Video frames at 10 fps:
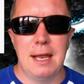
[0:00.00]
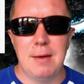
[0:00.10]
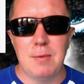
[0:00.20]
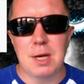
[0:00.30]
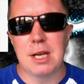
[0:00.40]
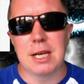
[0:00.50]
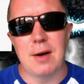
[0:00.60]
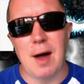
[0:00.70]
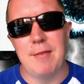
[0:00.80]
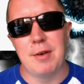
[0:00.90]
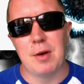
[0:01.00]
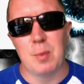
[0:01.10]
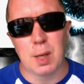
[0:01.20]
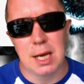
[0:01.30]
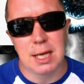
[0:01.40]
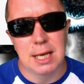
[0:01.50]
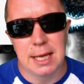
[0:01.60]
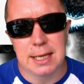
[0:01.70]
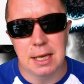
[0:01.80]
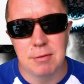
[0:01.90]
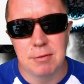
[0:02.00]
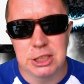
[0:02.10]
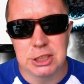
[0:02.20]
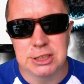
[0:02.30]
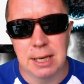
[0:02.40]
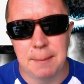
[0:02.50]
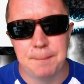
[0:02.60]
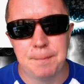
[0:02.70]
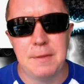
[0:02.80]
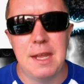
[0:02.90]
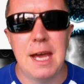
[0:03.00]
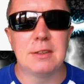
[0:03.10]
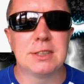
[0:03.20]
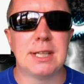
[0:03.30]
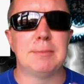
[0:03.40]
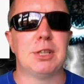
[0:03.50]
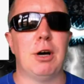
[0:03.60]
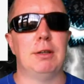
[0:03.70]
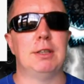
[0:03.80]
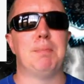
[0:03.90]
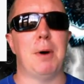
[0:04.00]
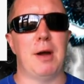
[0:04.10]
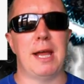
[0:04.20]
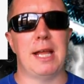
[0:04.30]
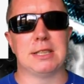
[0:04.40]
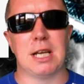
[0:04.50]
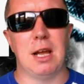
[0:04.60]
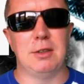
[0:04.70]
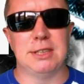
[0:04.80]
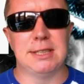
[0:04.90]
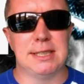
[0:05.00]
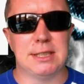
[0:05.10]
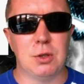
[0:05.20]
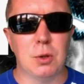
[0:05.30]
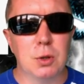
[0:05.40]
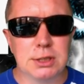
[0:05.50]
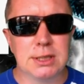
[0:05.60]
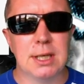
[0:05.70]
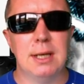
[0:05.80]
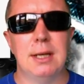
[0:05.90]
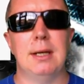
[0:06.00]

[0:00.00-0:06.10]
And then we're going to go over and we're going to click register. Now, sometimes Binance closes its doors.